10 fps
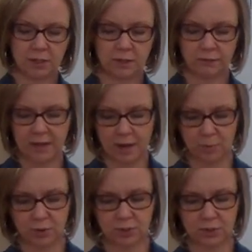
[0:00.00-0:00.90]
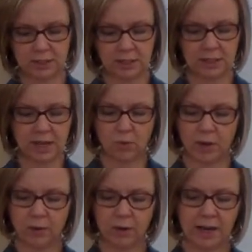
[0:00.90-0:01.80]
If that person did it that
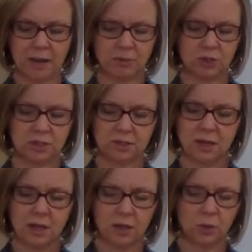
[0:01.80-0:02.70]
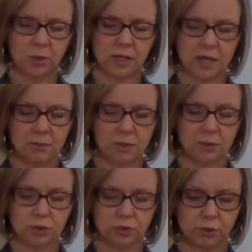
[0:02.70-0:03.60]
way, what happened? Just, Lord, keep
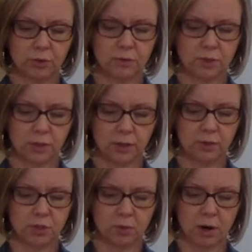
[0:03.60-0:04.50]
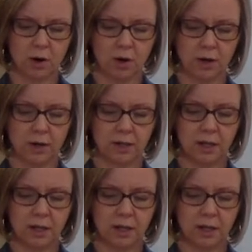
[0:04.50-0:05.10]
those truths close to our heart.